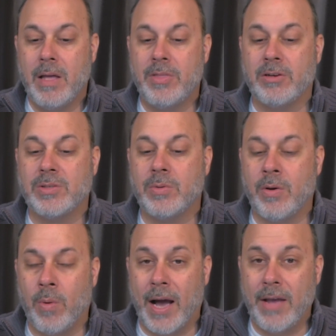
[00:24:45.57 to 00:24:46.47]
There's
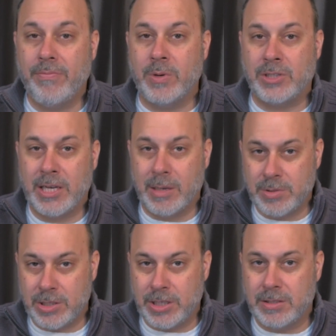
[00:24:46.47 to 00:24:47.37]
the wife, when she comes
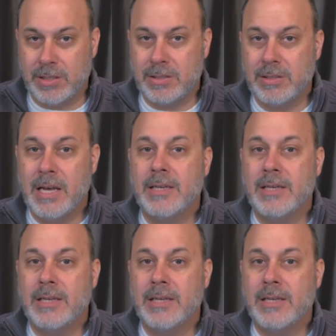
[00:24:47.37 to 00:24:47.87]
to Jesus,